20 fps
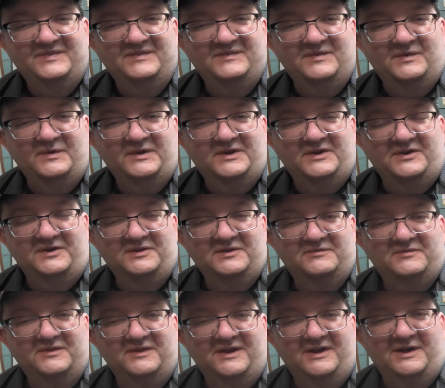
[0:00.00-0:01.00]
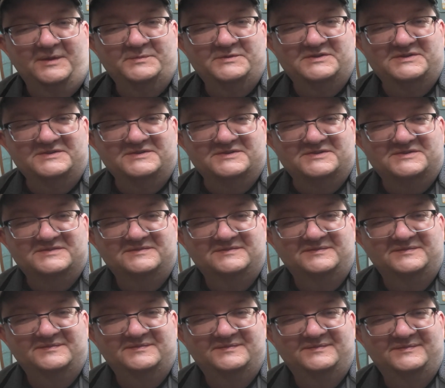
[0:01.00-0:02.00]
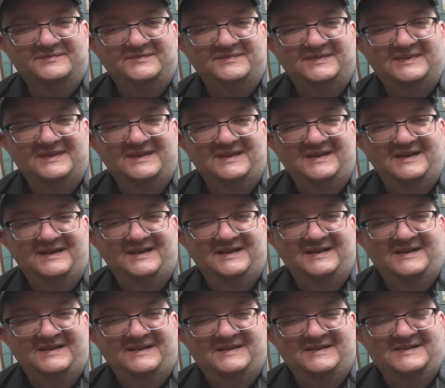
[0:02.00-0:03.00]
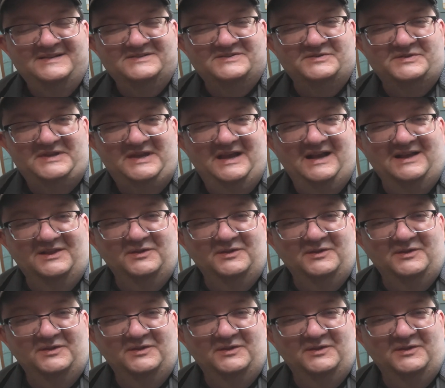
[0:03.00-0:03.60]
Very colorful options. So yeah,